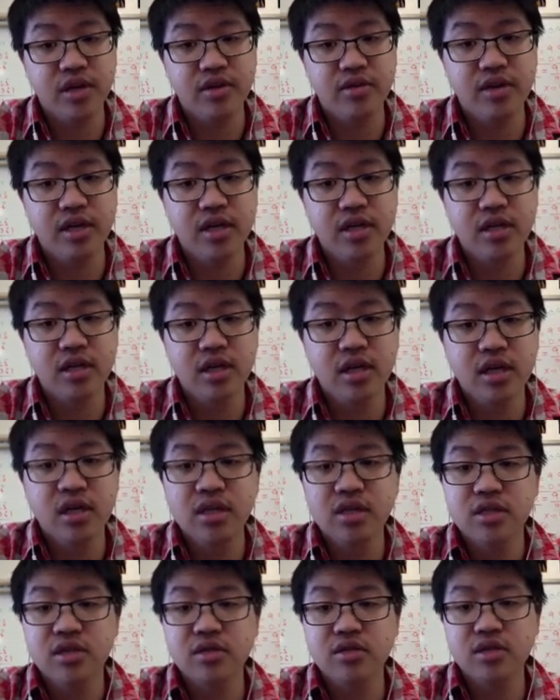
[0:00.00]
All right,
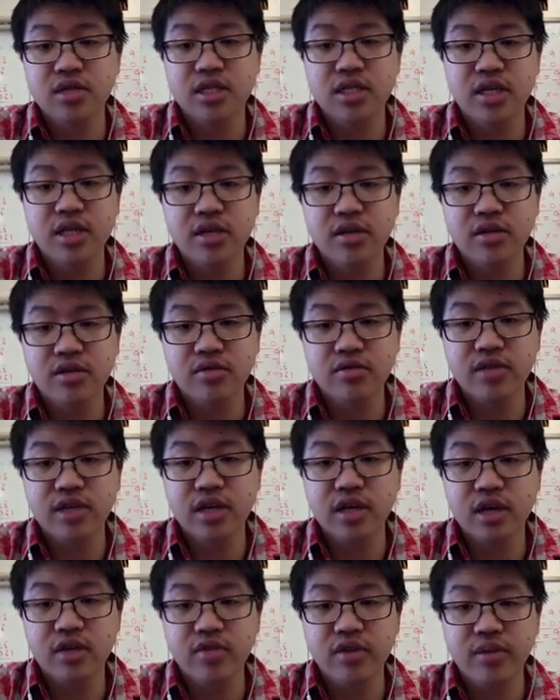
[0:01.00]
so let's take our 3
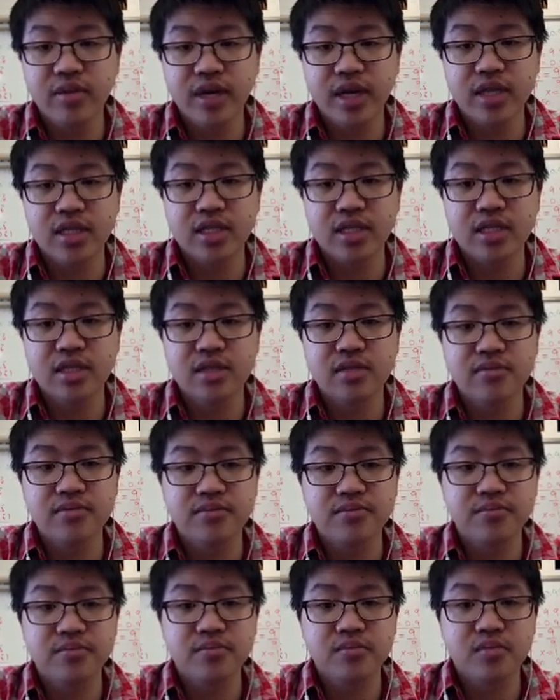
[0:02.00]
God ray passes.
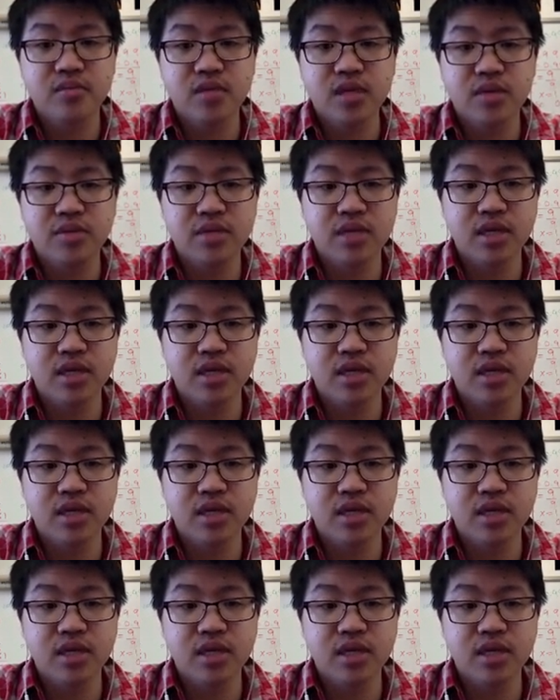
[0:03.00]
I'm